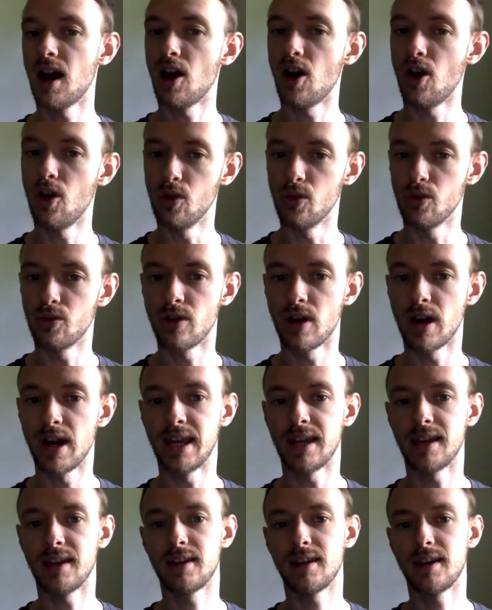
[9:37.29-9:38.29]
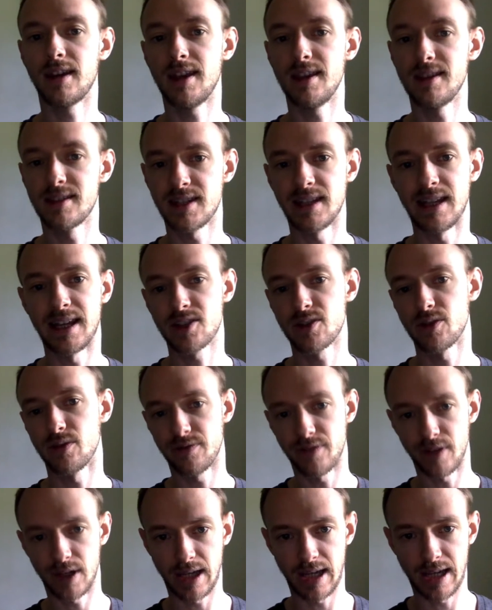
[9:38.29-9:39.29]
alt-right intellectual
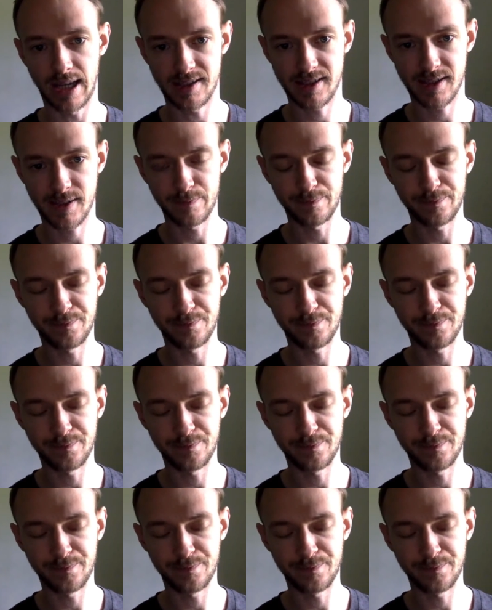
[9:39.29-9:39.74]
figureheads.